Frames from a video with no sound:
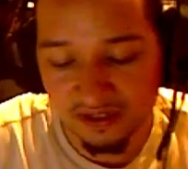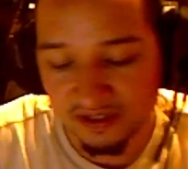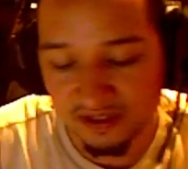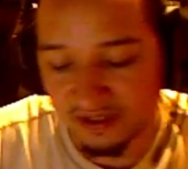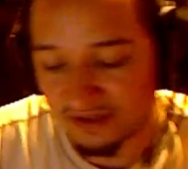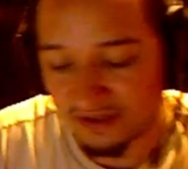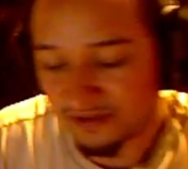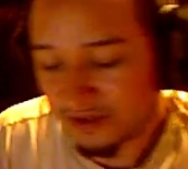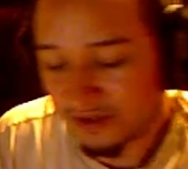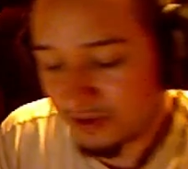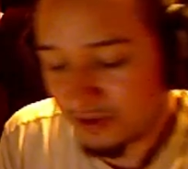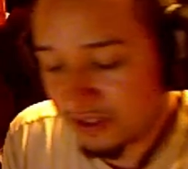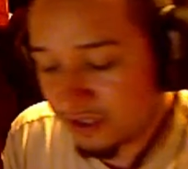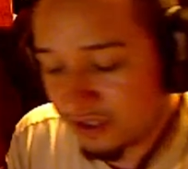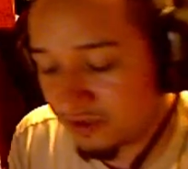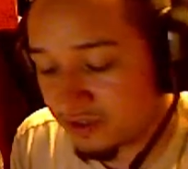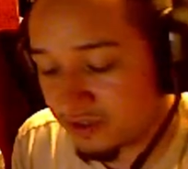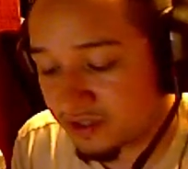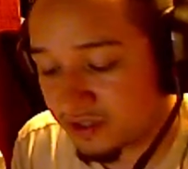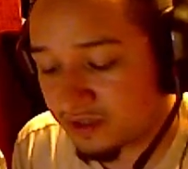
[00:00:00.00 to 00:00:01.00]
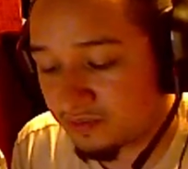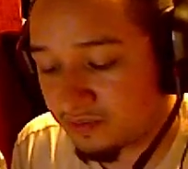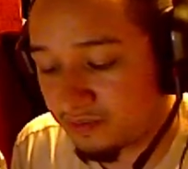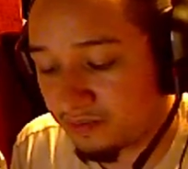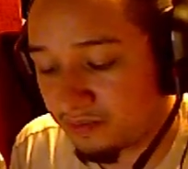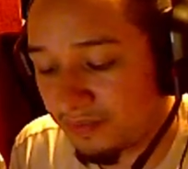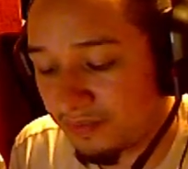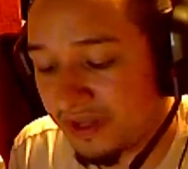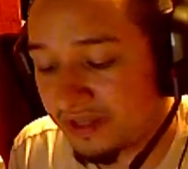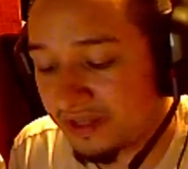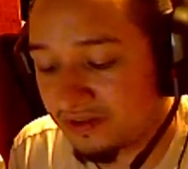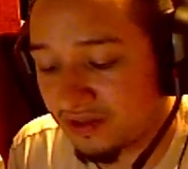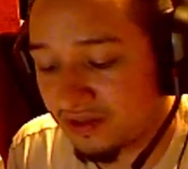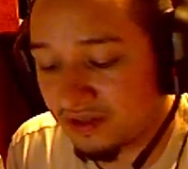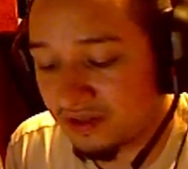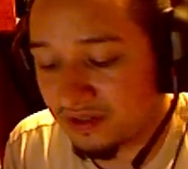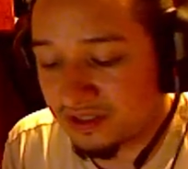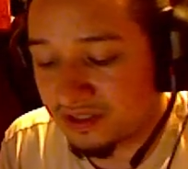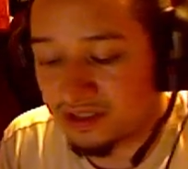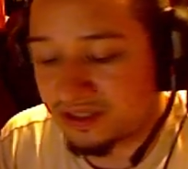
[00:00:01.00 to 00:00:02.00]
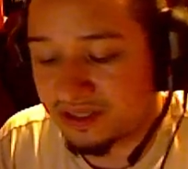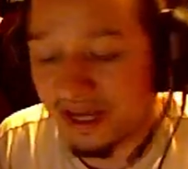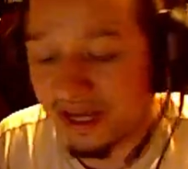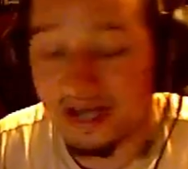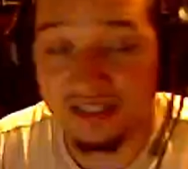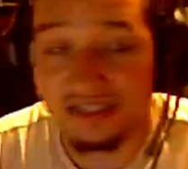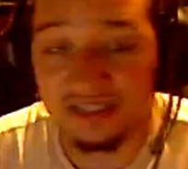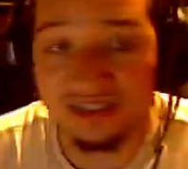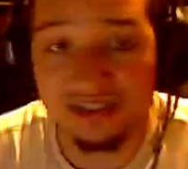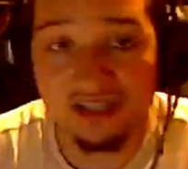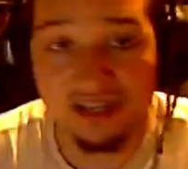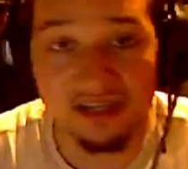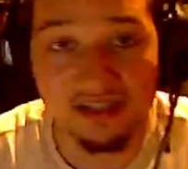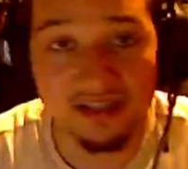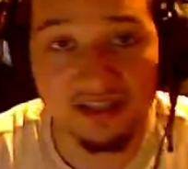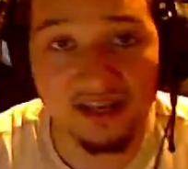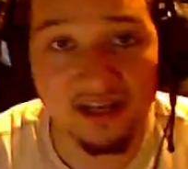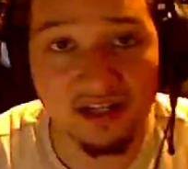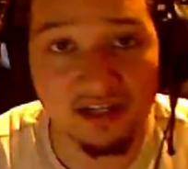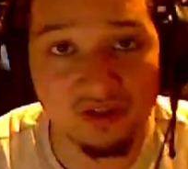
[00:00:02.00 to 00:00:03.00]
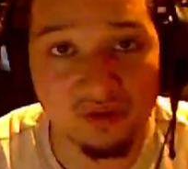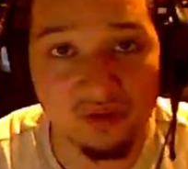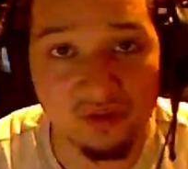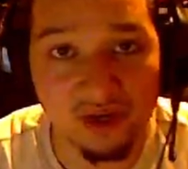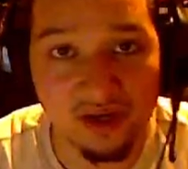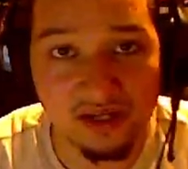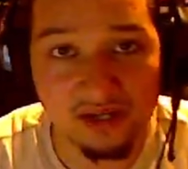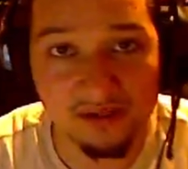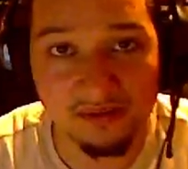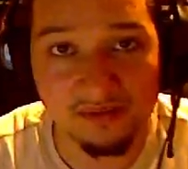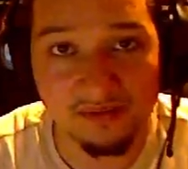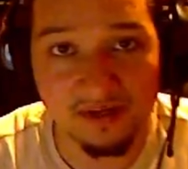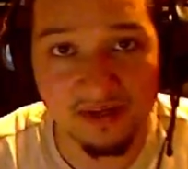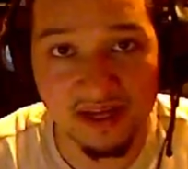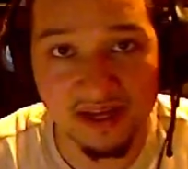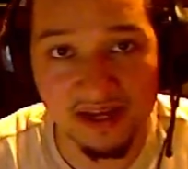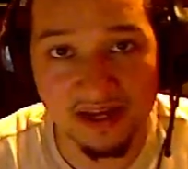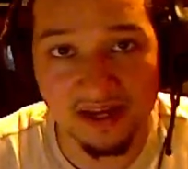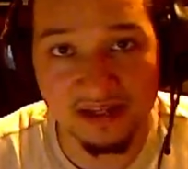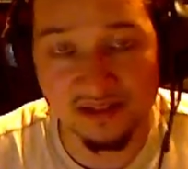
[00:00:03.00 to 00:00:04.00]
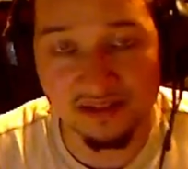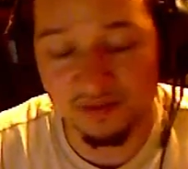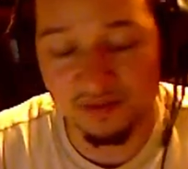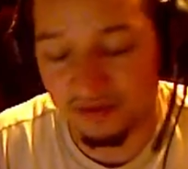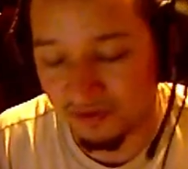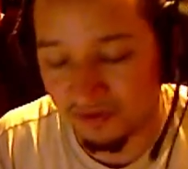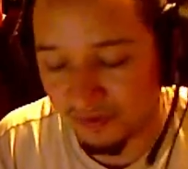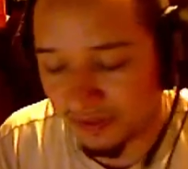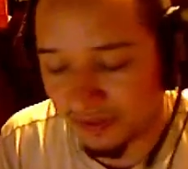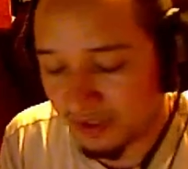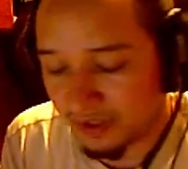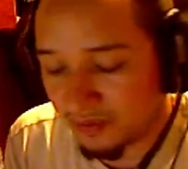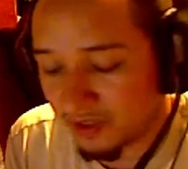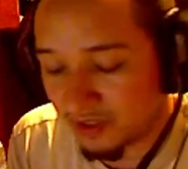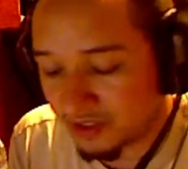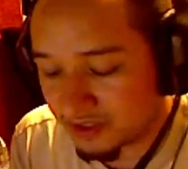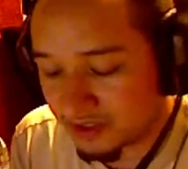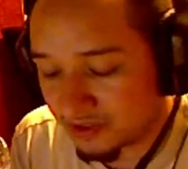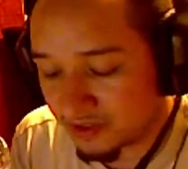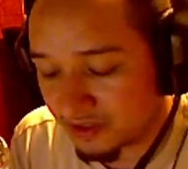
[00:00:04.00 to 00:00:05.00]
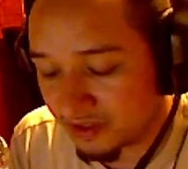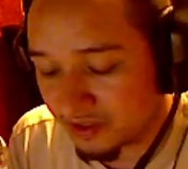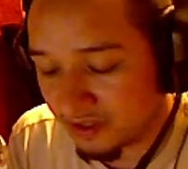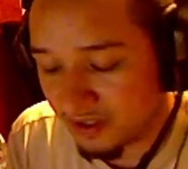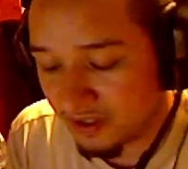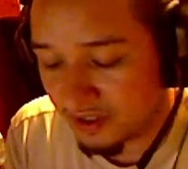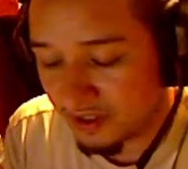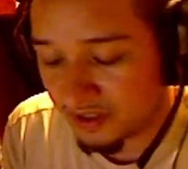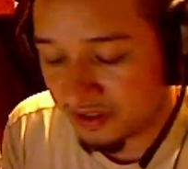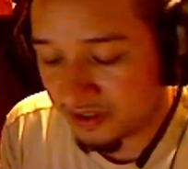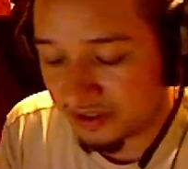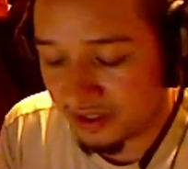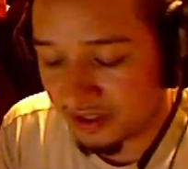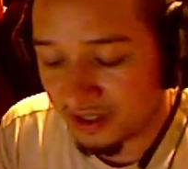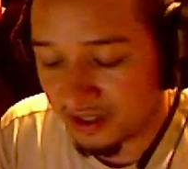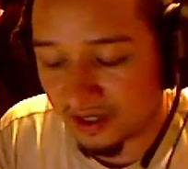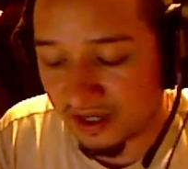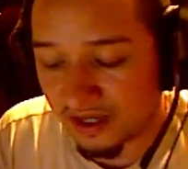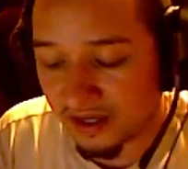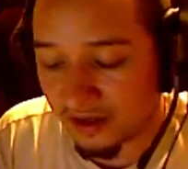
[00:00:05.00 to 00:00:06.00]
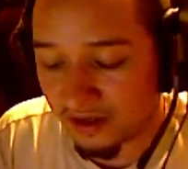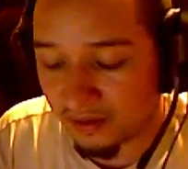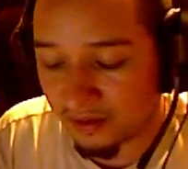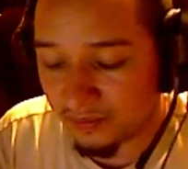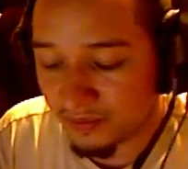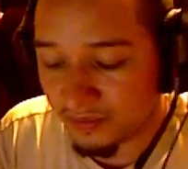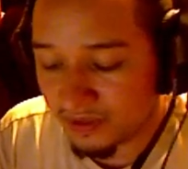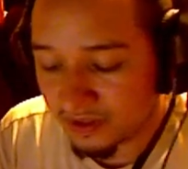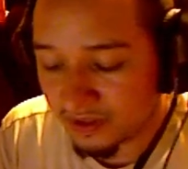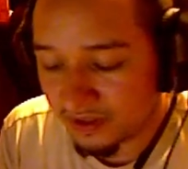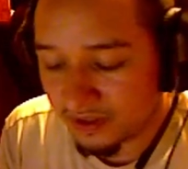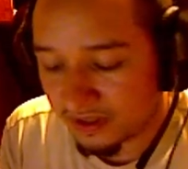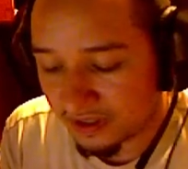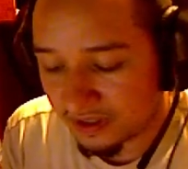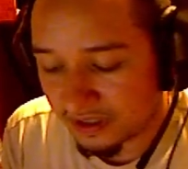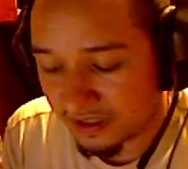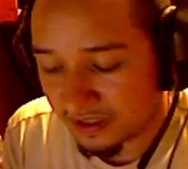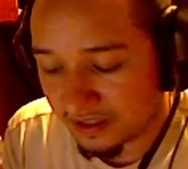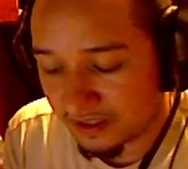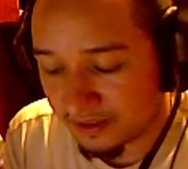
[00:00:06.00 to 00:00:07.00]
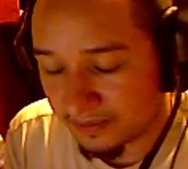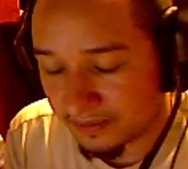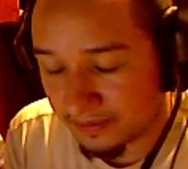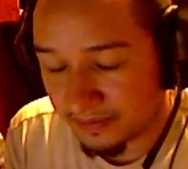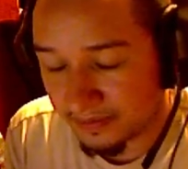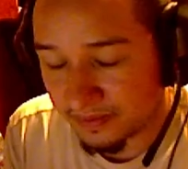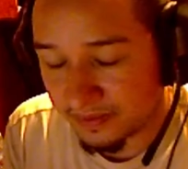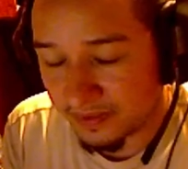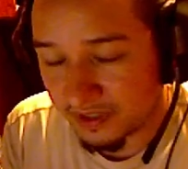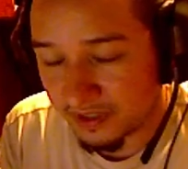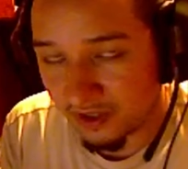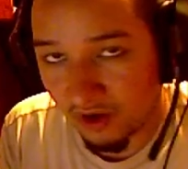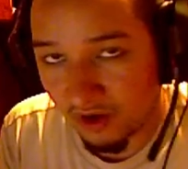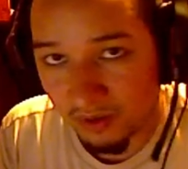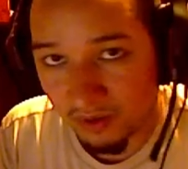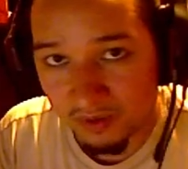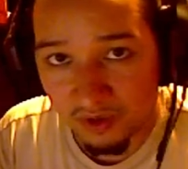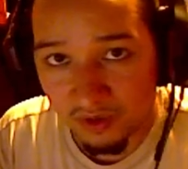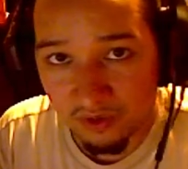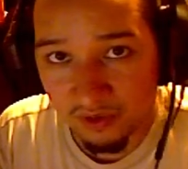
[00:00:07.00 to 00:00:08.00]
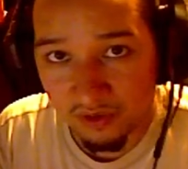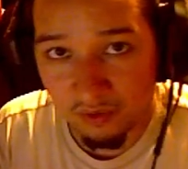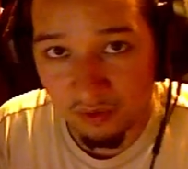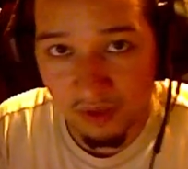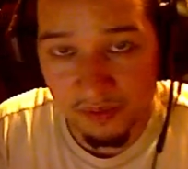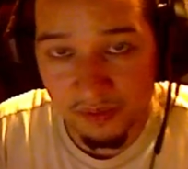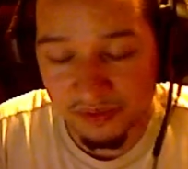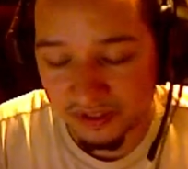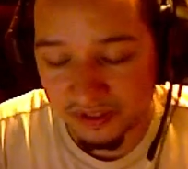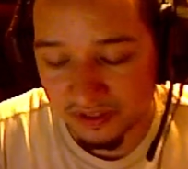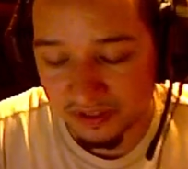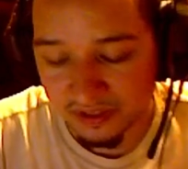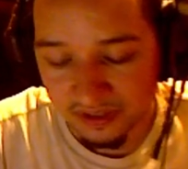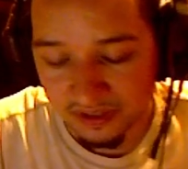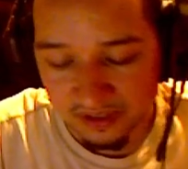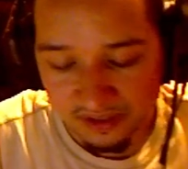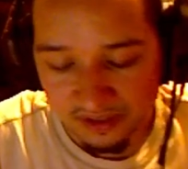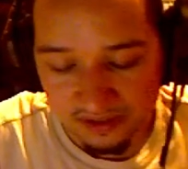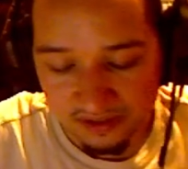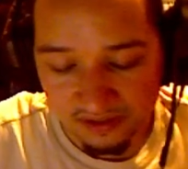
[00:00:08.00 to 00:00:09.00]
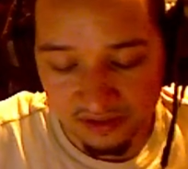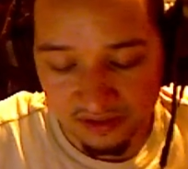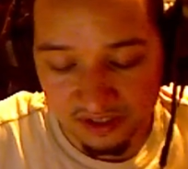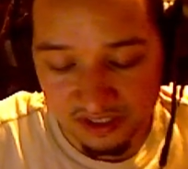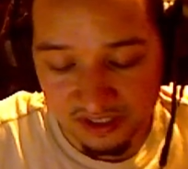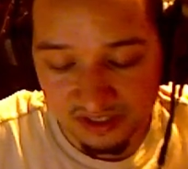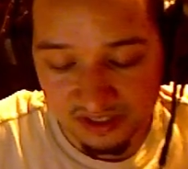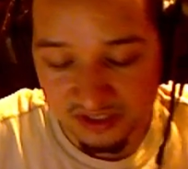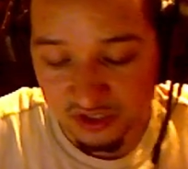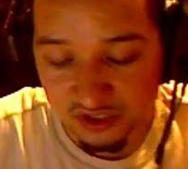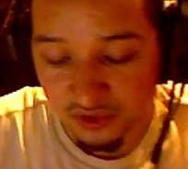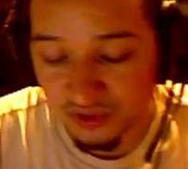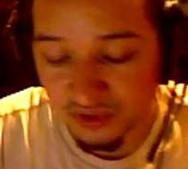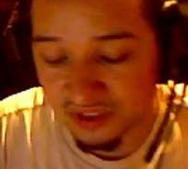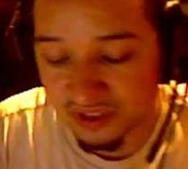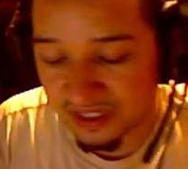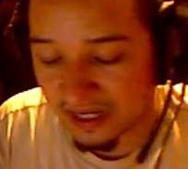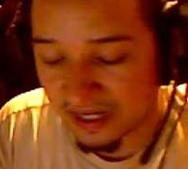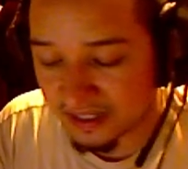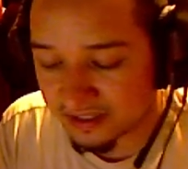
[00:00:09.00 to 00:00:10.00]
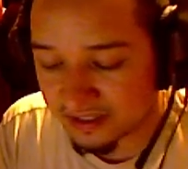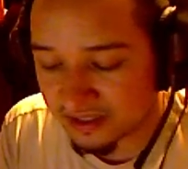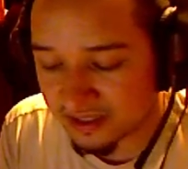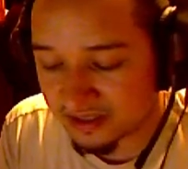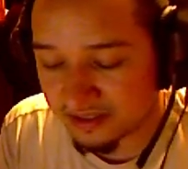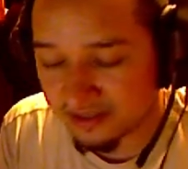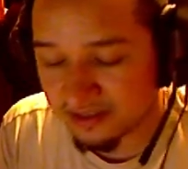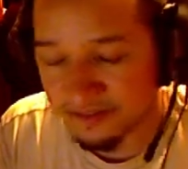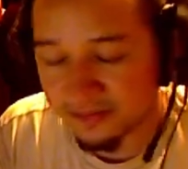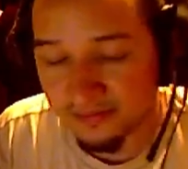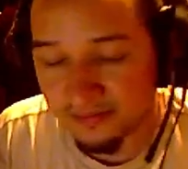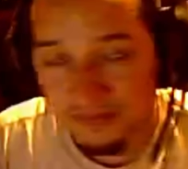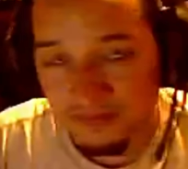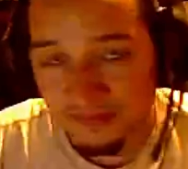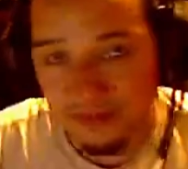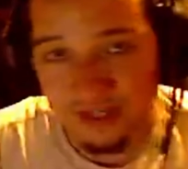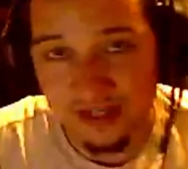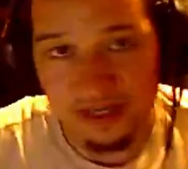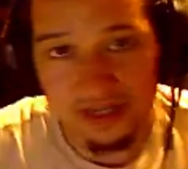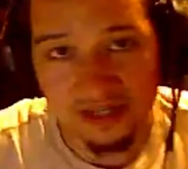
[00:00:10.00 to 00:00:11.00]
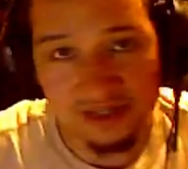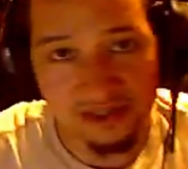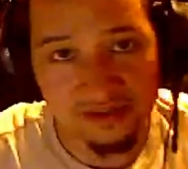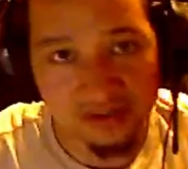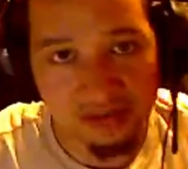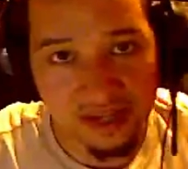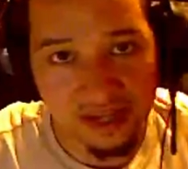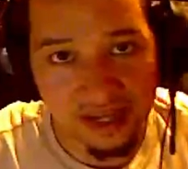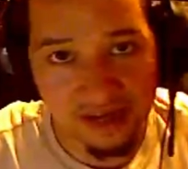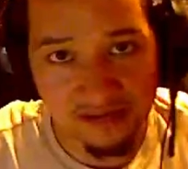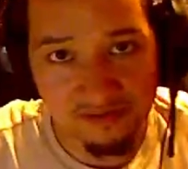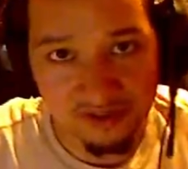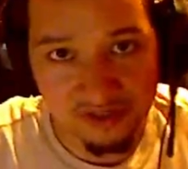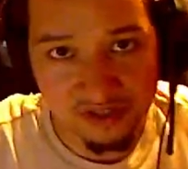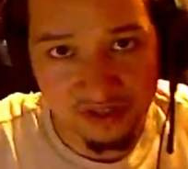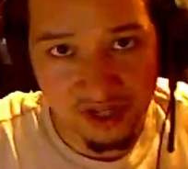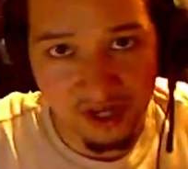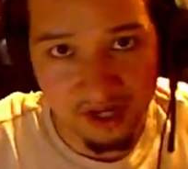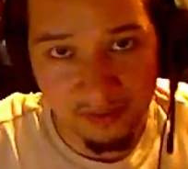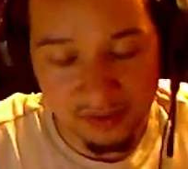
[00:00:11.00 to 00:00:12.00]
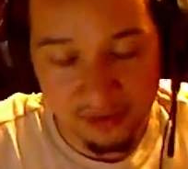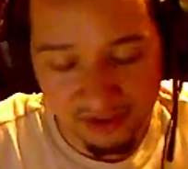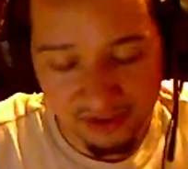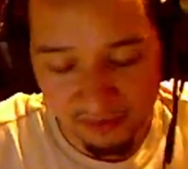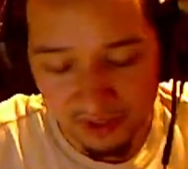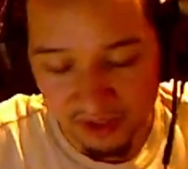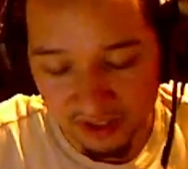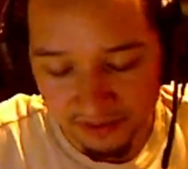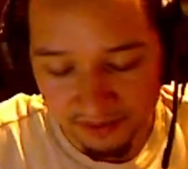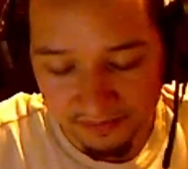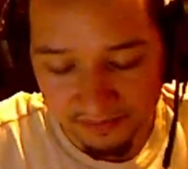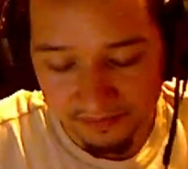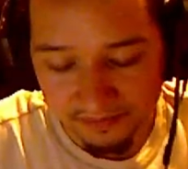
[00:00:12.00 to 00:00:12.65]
theory, you just make the stats that the actual item has, whether it be a monster, a helm, an armor, or a weapon. This two stats that they have, the top and the bottom,